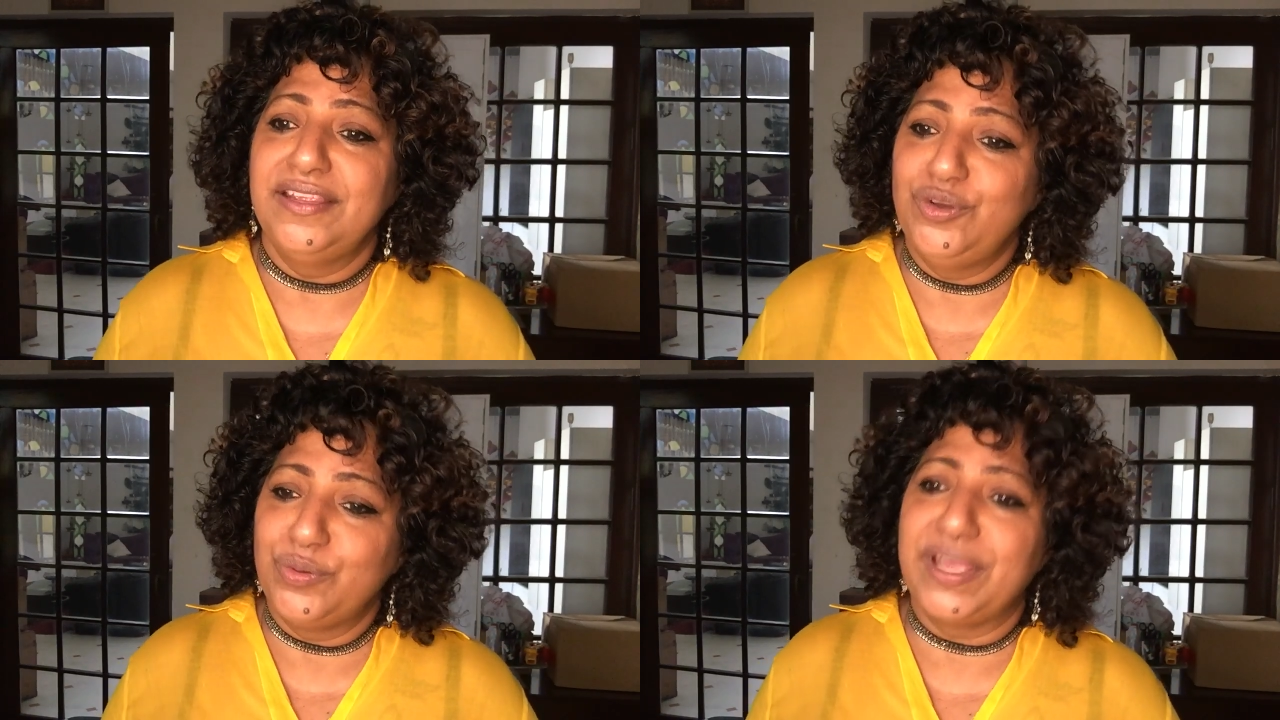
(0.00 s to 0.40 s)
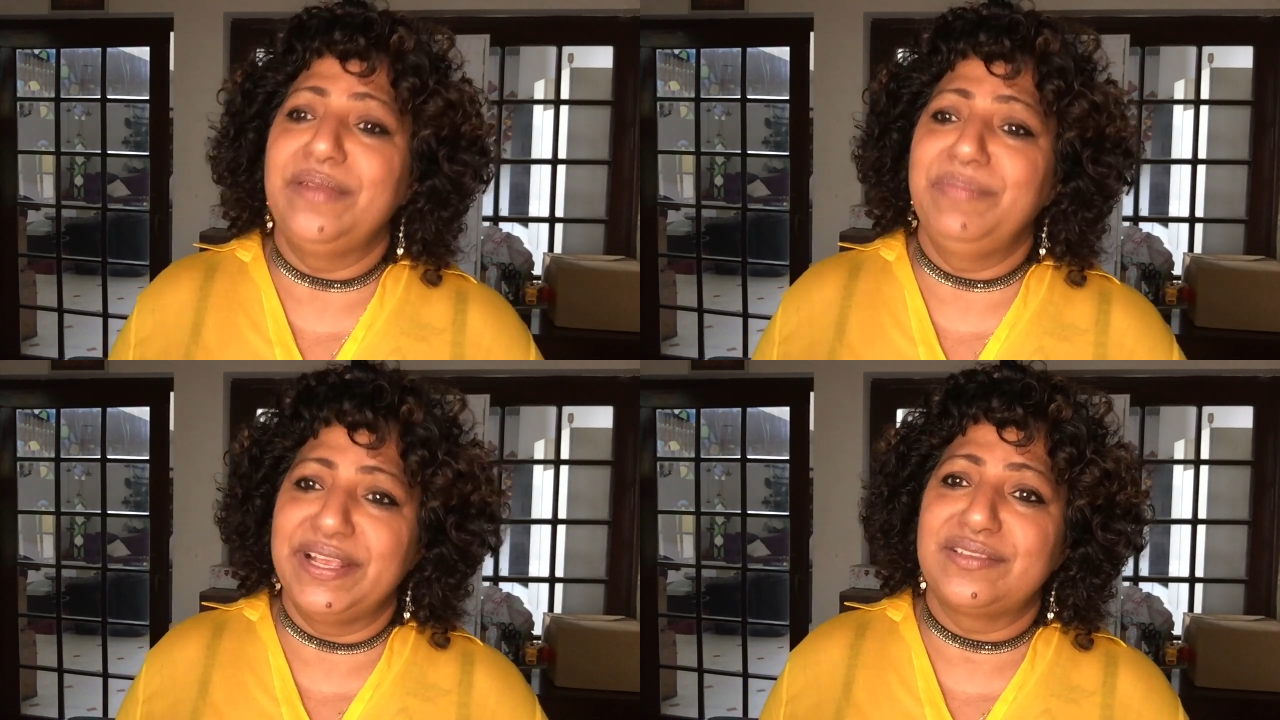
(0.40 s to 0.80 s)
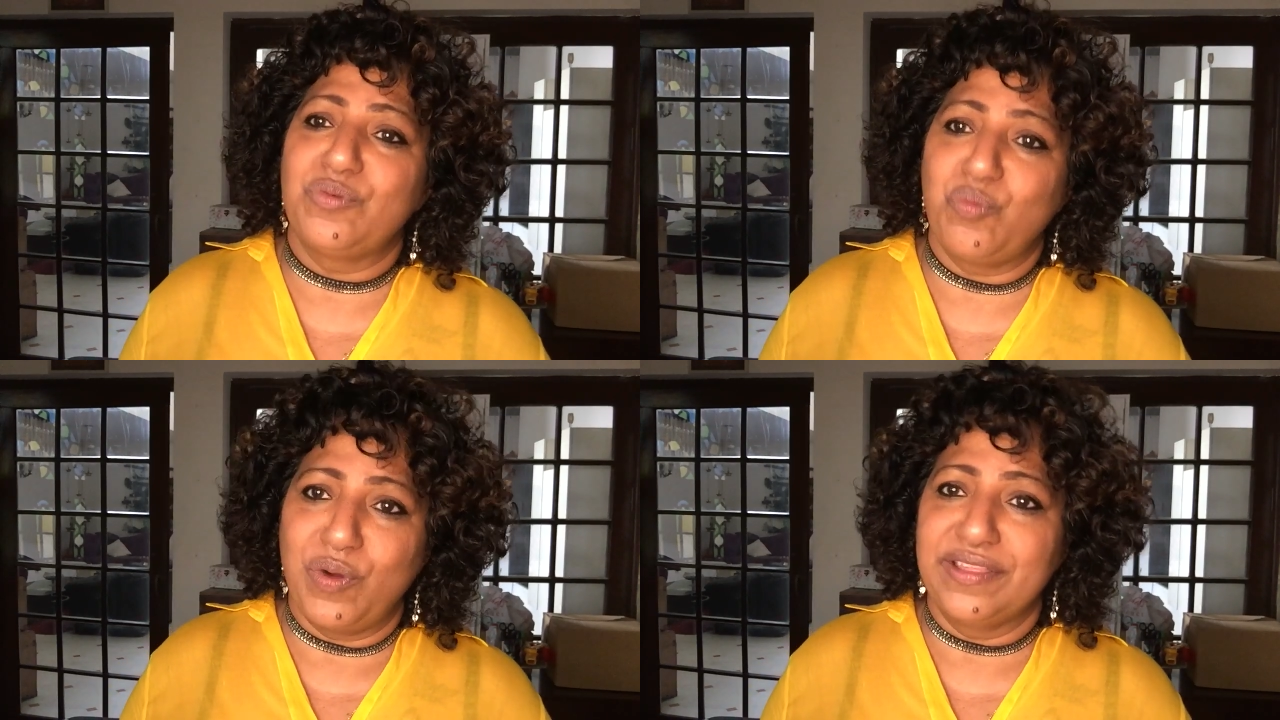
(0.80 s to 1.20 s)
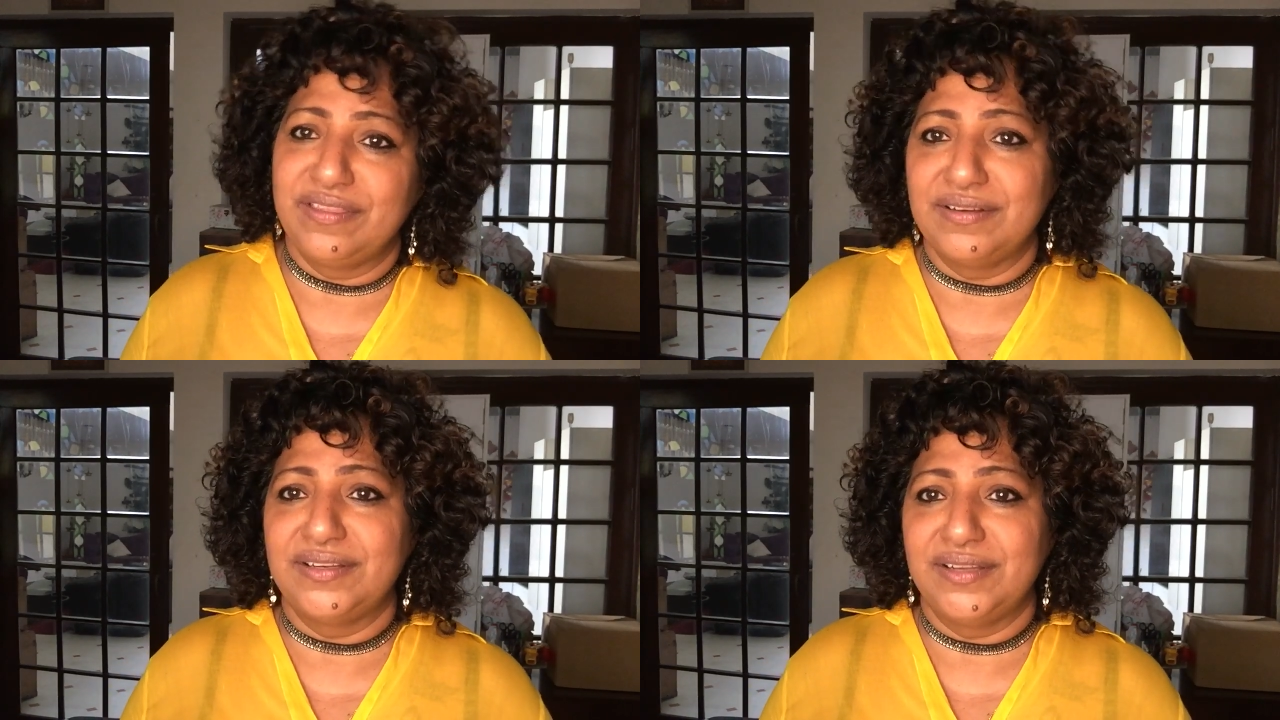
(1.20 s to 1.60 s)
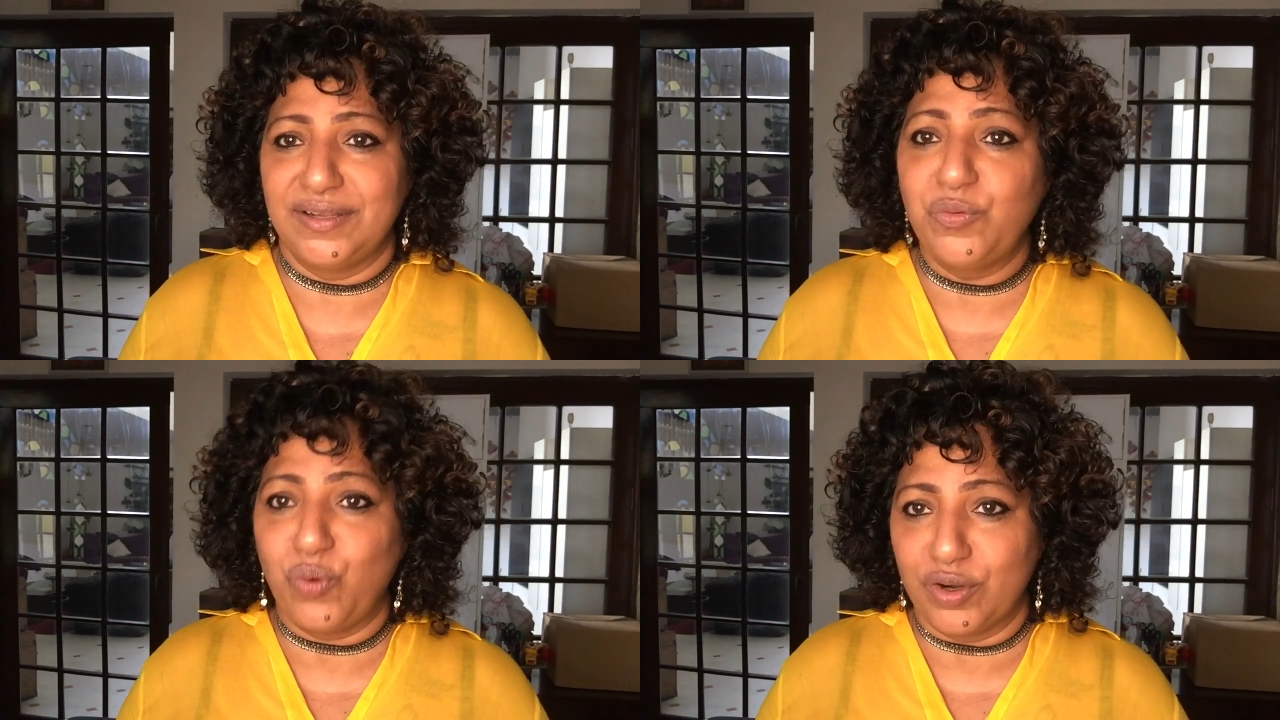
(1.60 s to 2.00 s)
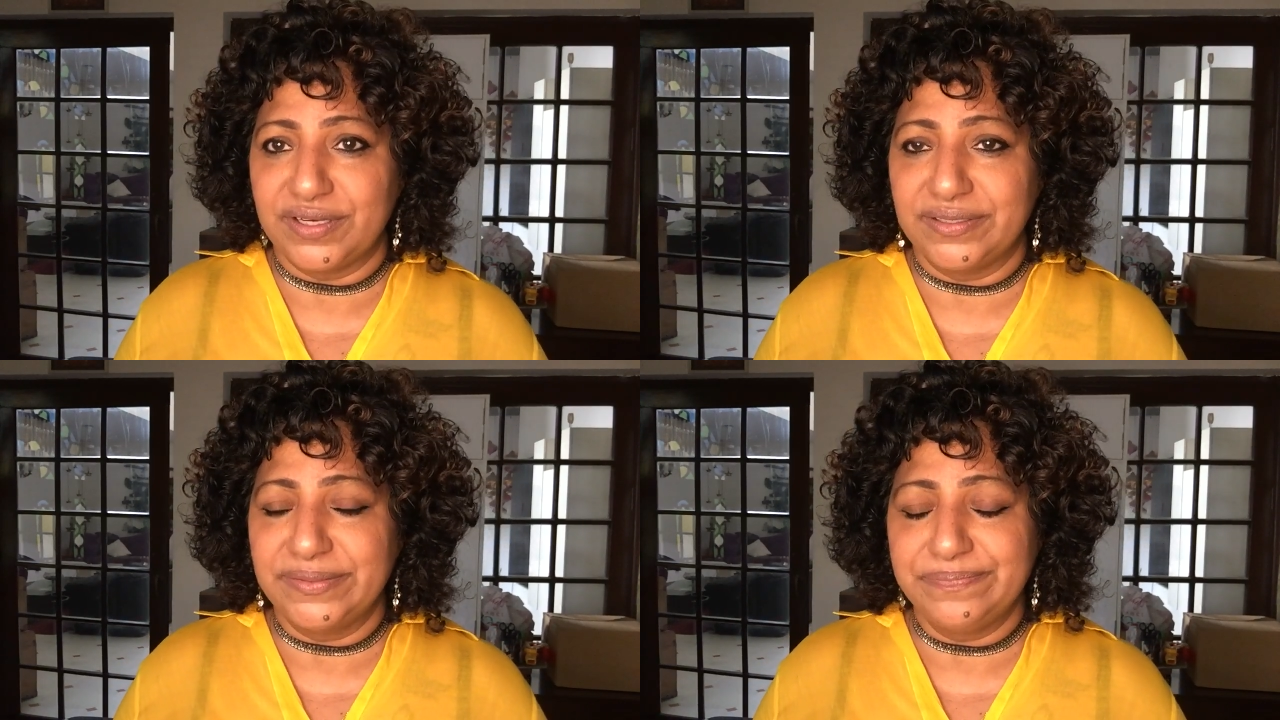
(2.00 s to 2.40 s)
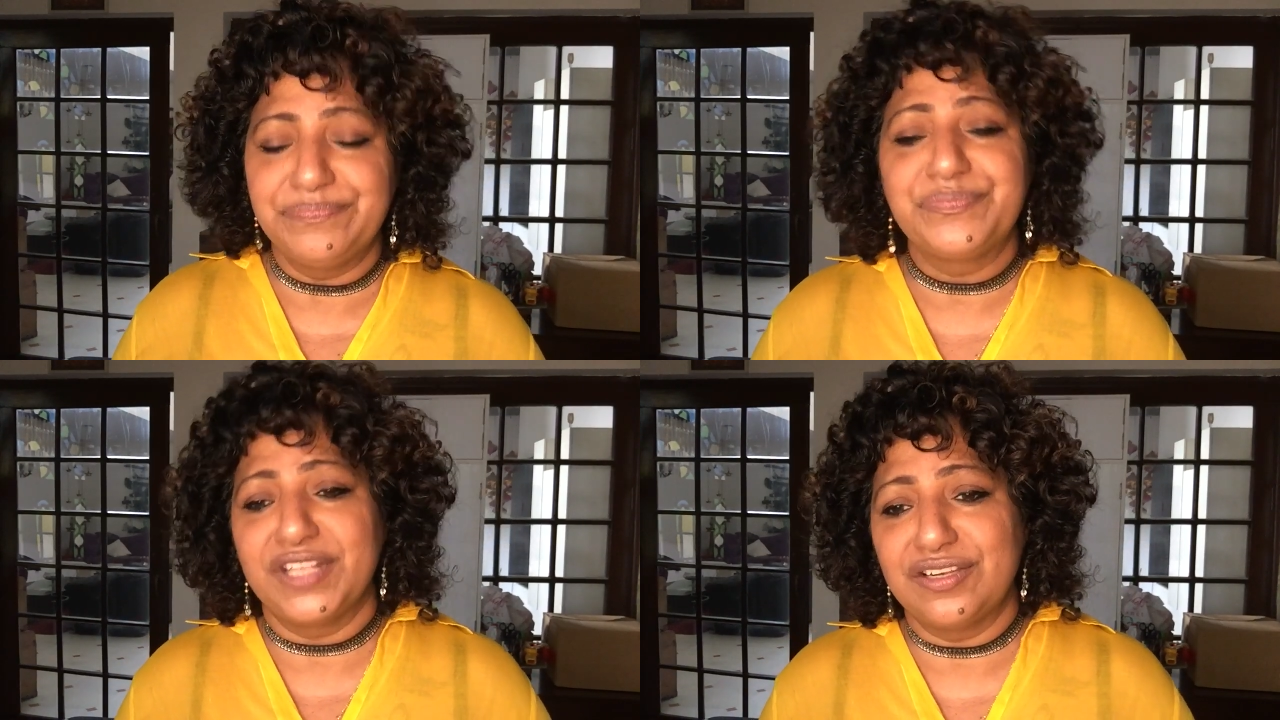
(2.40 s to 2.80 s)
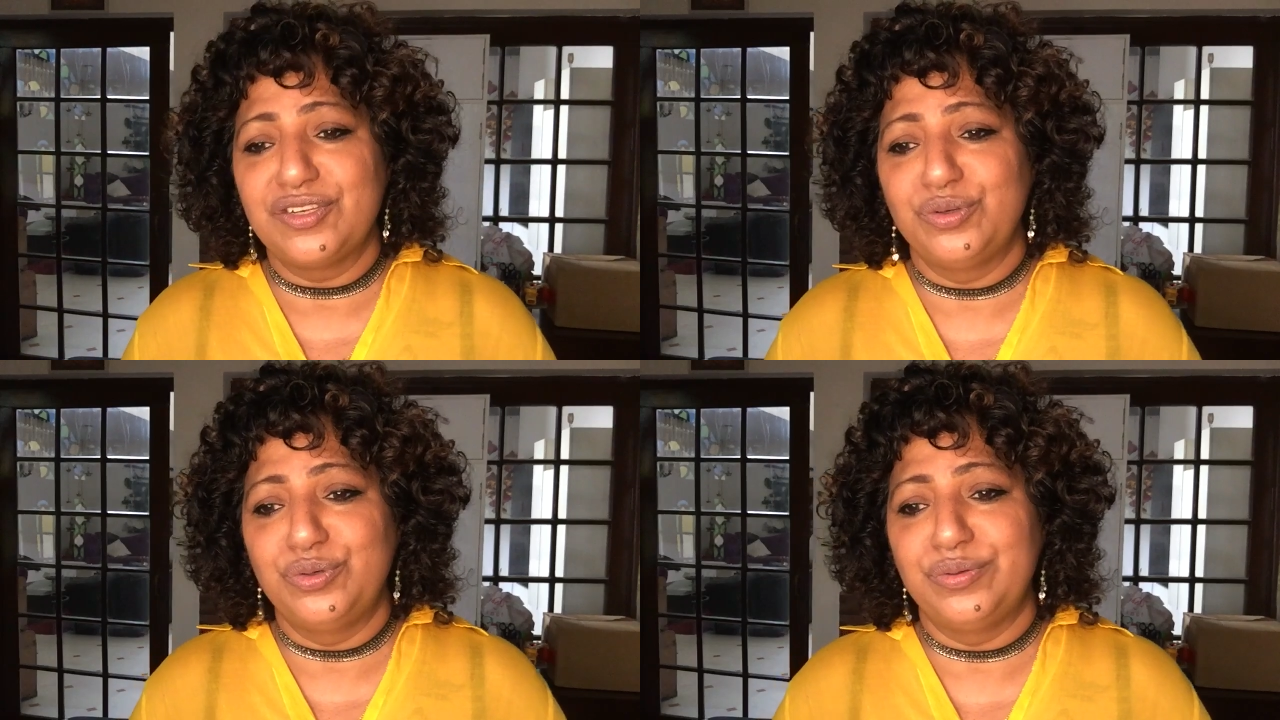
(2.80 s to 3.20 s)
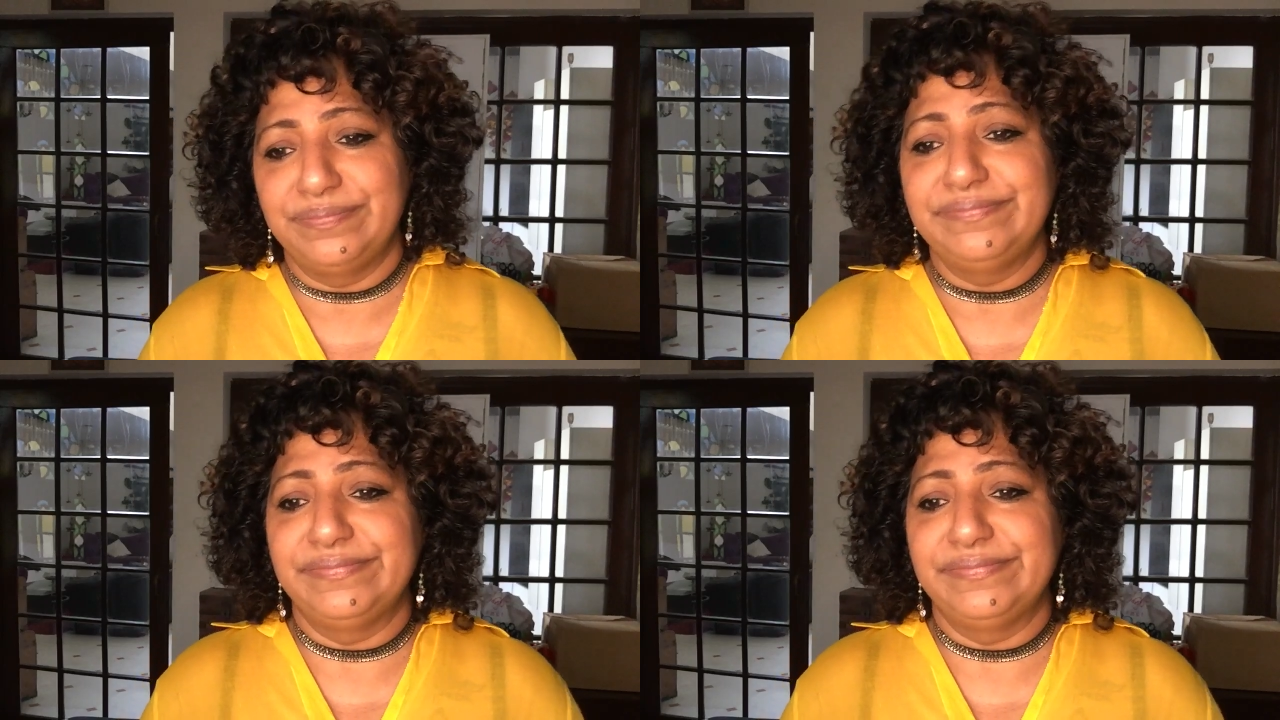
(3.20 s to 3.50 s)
you can mix 1/3 water to